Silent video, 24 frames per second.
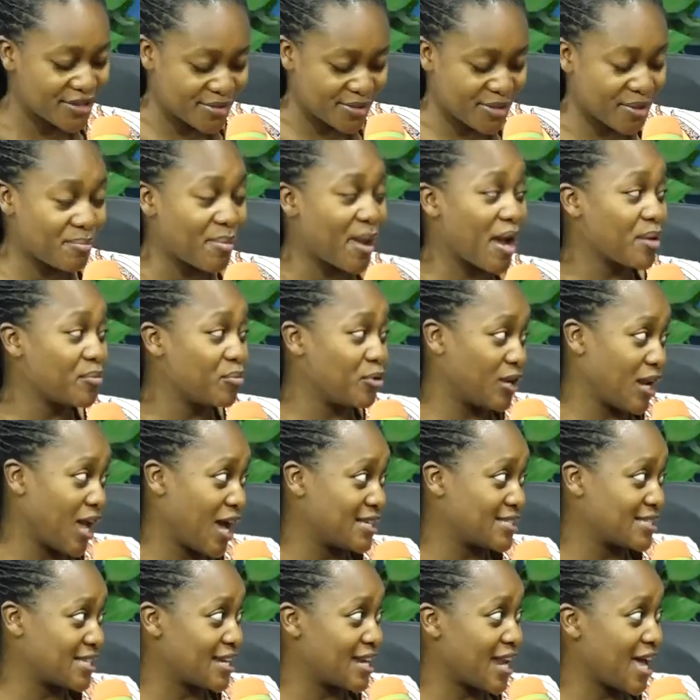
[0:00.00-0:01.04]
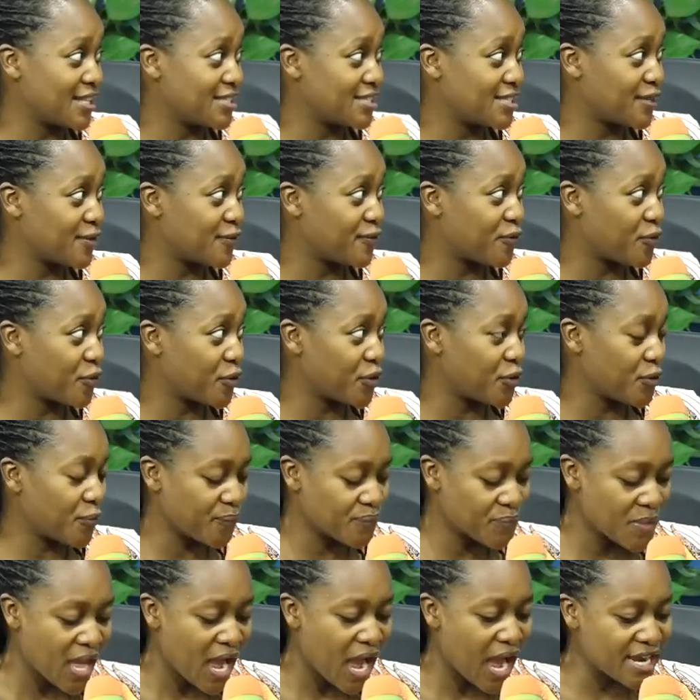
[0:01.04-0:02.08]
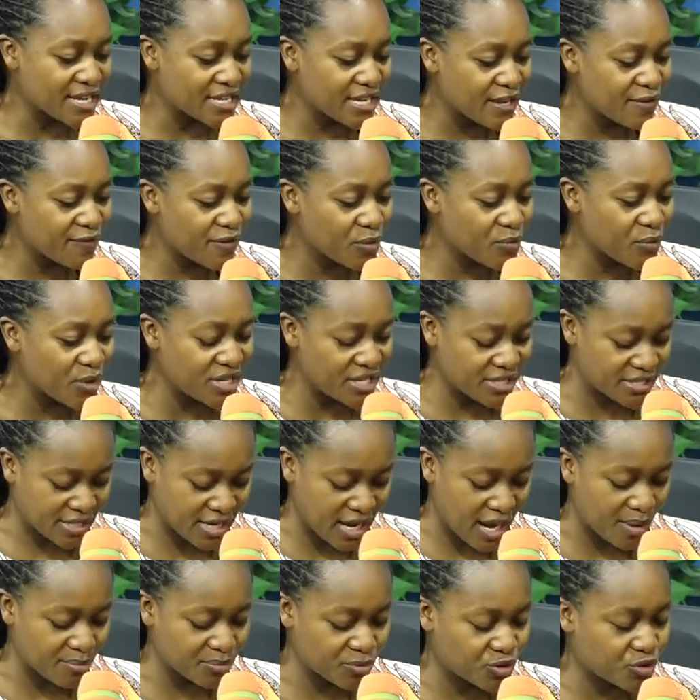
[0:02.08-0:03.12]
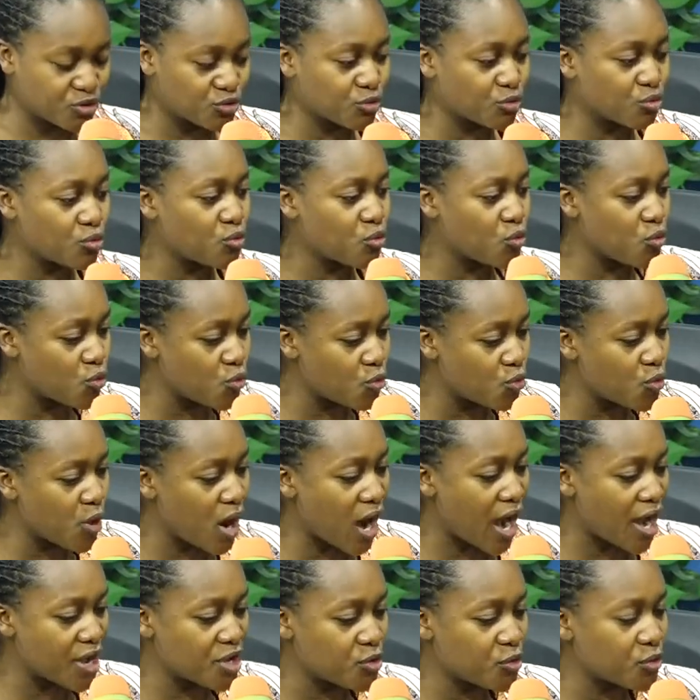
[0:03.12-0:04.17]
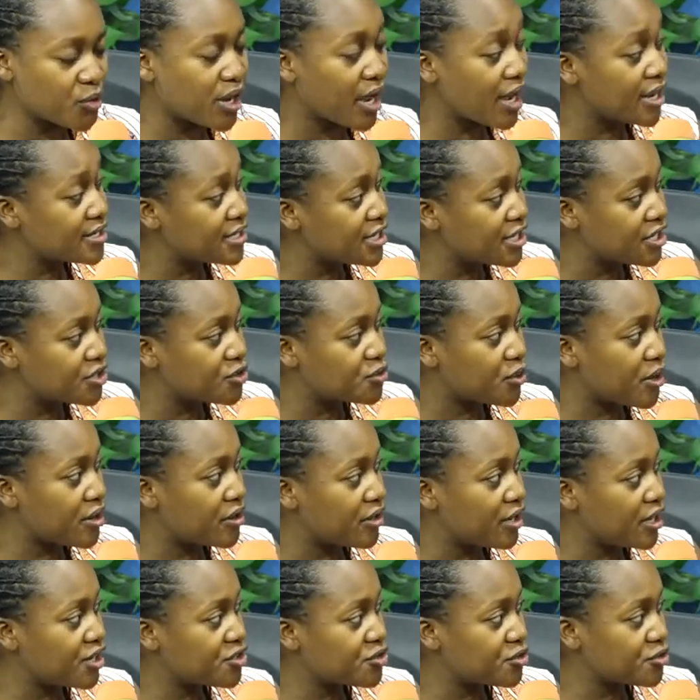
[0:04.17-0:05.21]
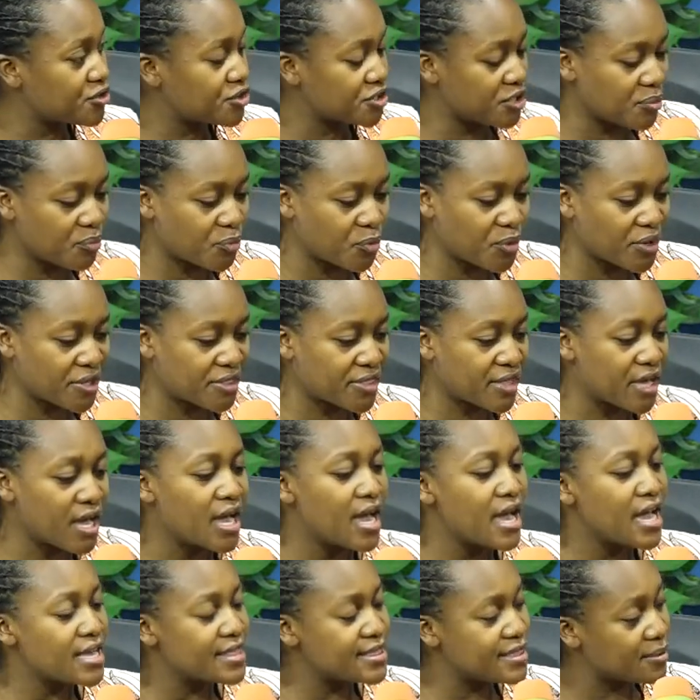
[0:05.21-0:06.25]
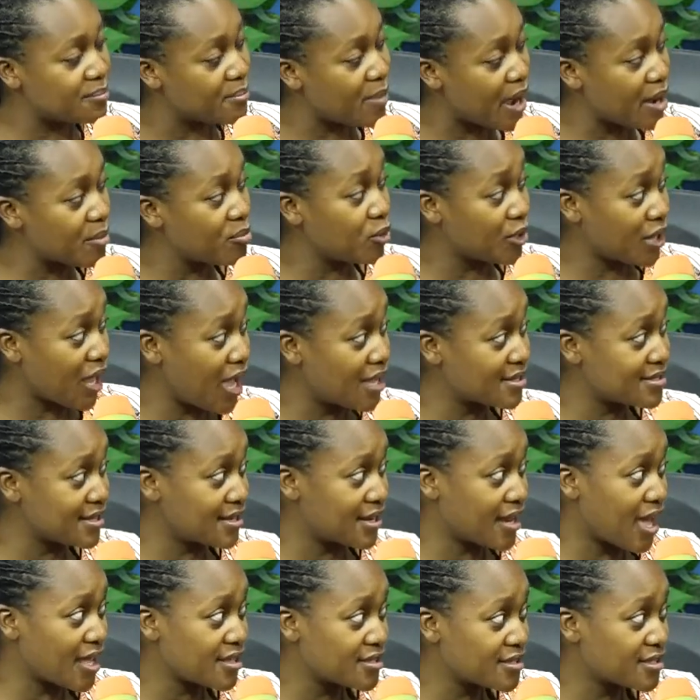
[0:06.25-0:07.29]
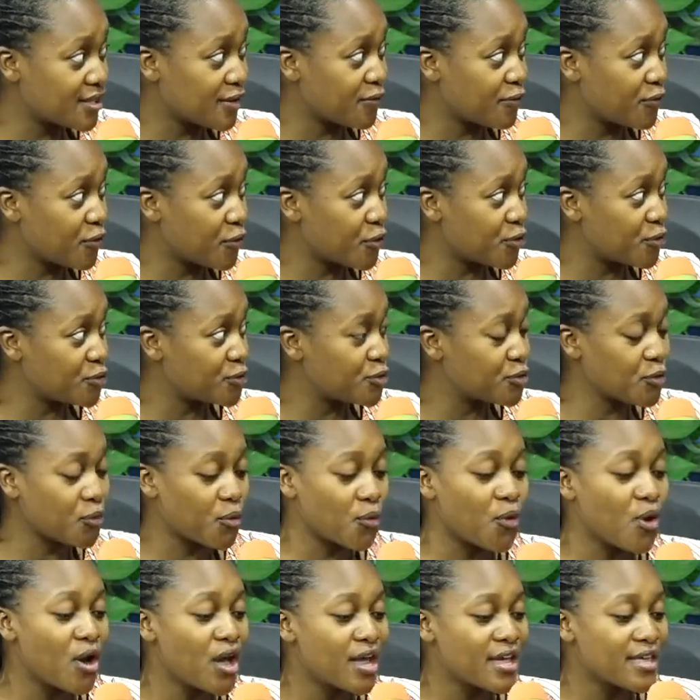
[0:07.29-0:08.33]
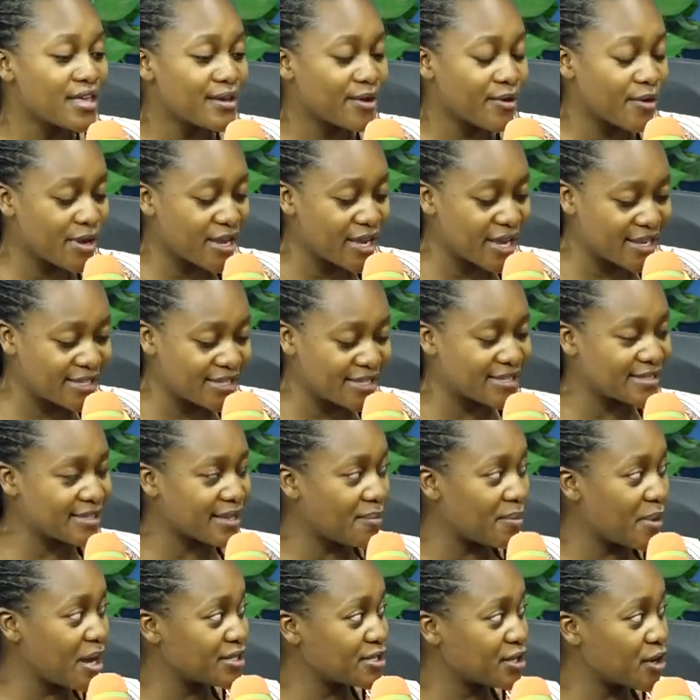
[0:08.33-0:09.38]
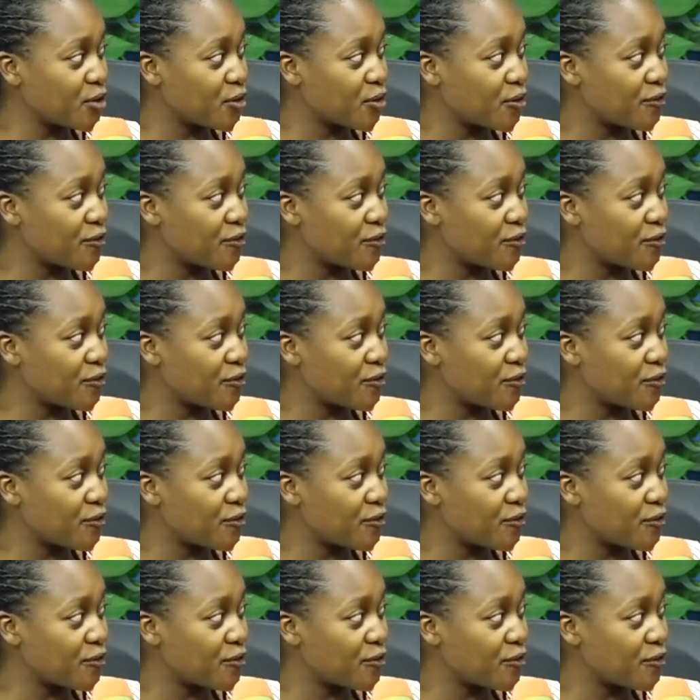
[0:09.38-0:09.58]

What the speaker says: the Bible has an answer for you. And even when it comes to who are you getting into a relationship with, the Bible has an answer for you. So it is a matter